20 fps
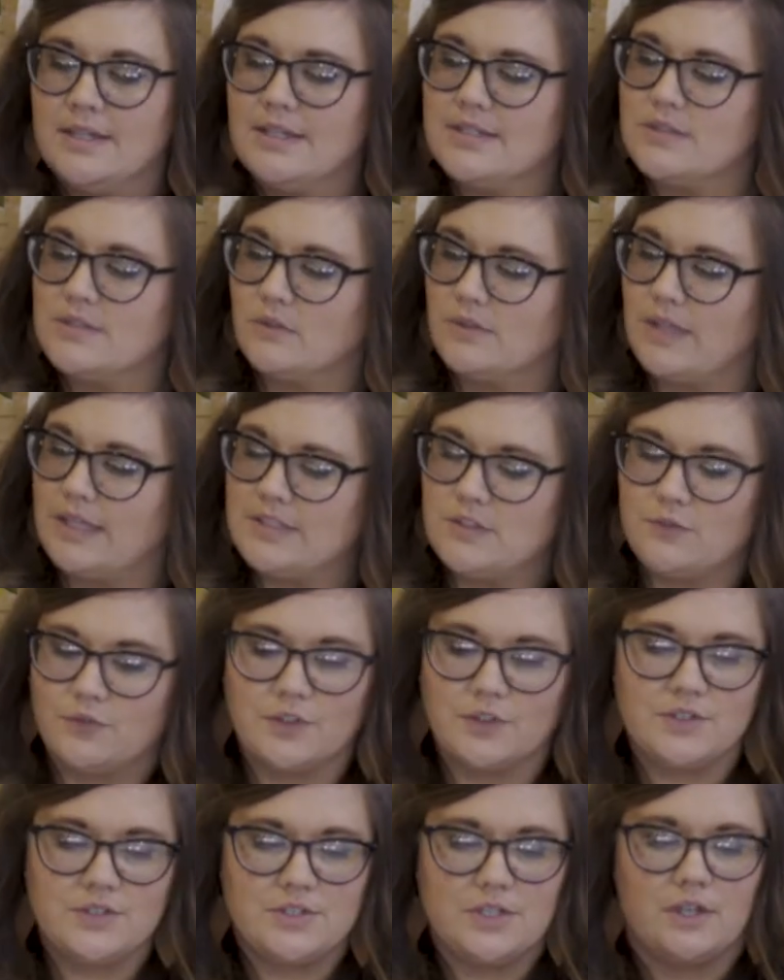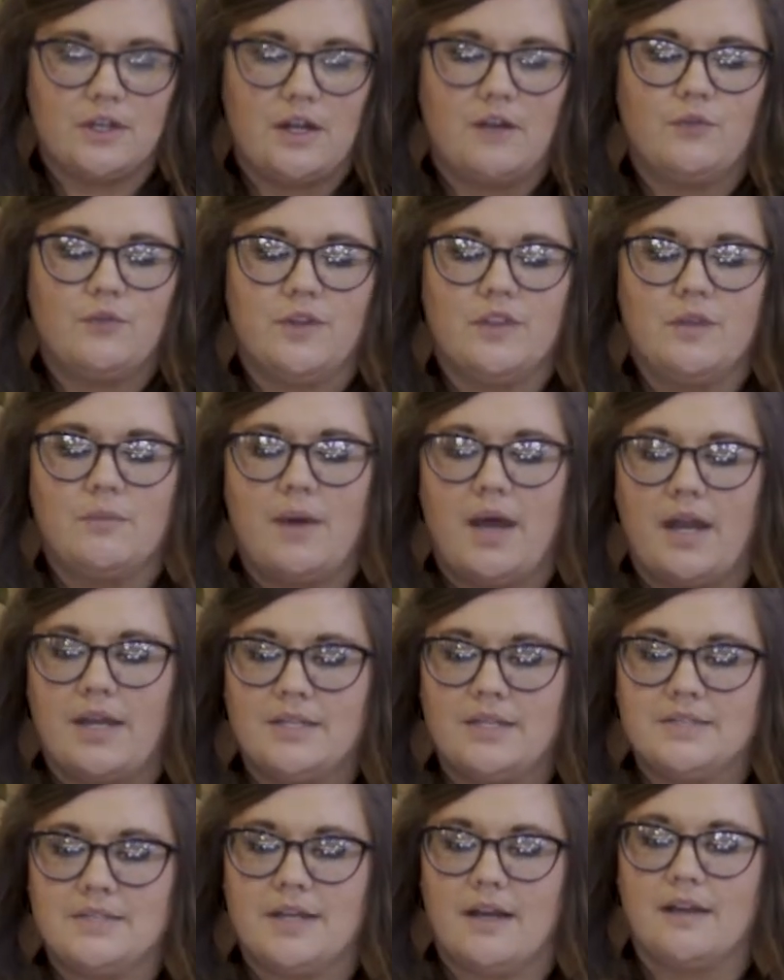So let's first start off with the body
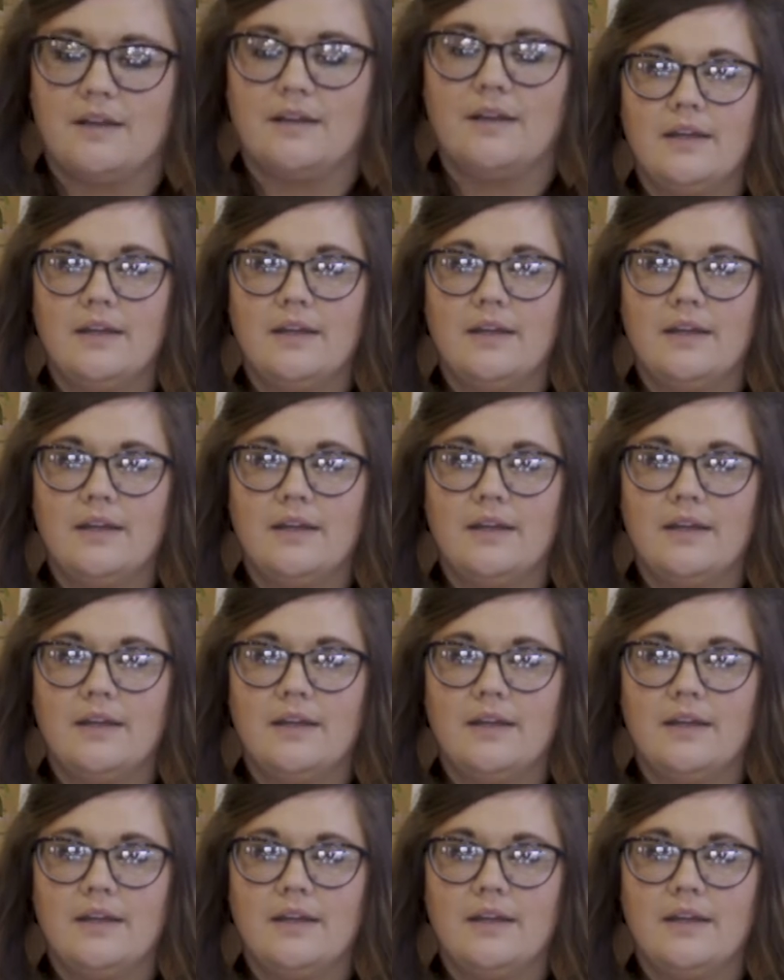sock.